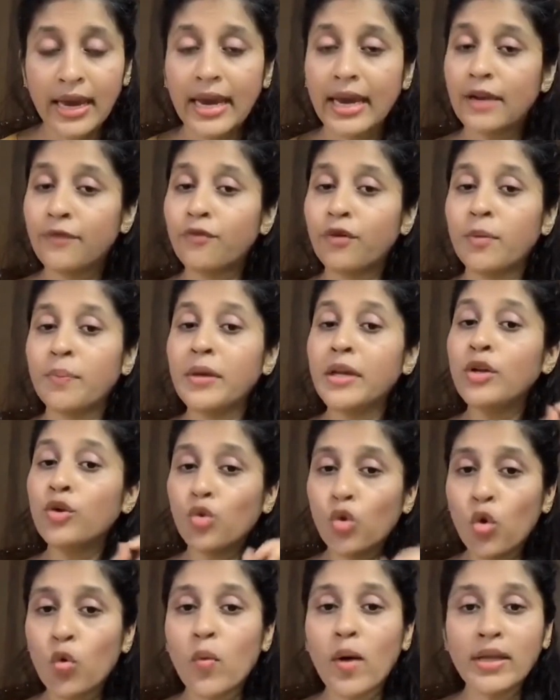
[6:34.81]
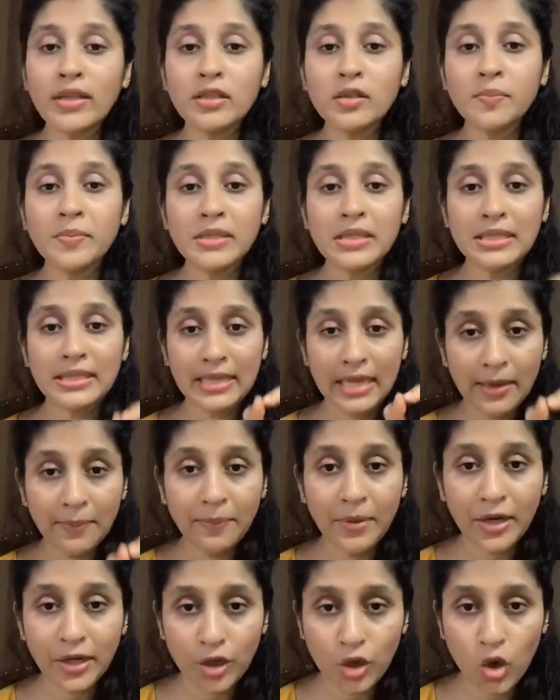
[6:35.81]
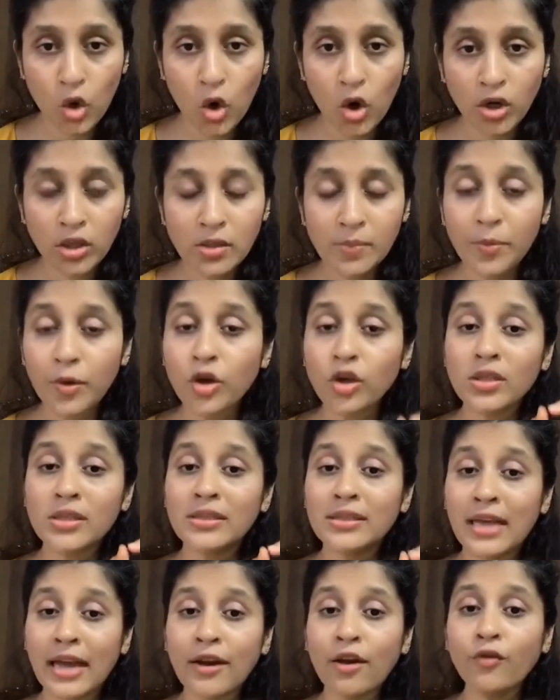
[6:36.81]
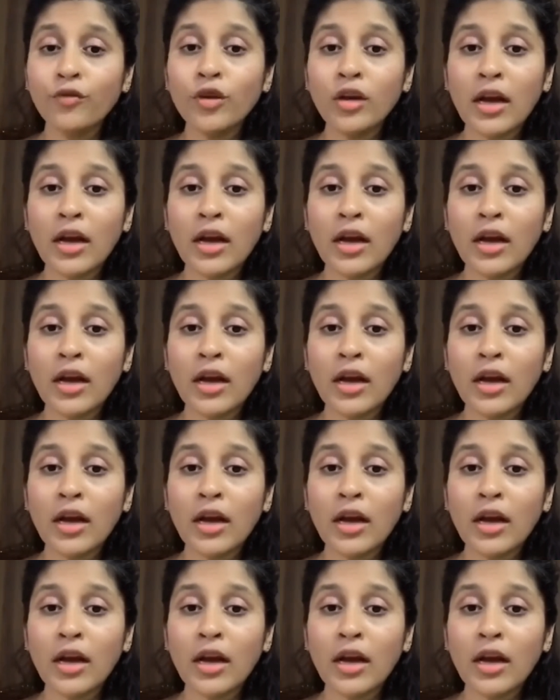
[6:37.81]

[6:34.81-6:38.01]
it will be no one's mistake but yours because none of